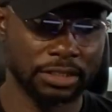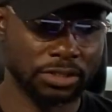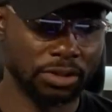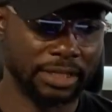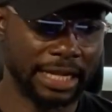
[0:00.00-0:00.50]

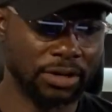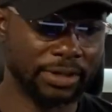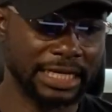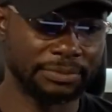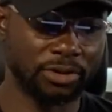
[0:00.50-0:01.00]
So now
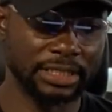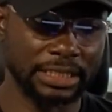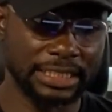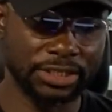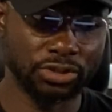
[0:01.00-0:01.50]
look at the
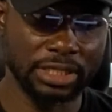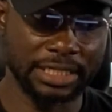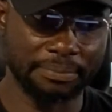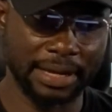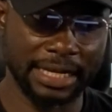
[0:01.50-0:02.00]
money. It's showing
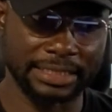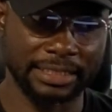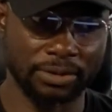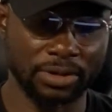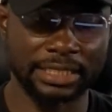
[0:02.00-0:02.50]
the balance
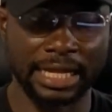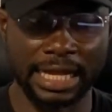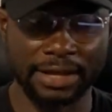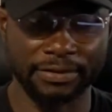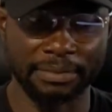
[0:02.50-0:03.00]
now. What I
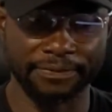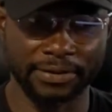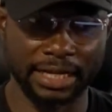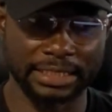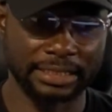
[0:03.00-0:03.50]
have in my
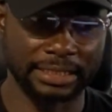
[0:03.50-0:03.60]
fiat.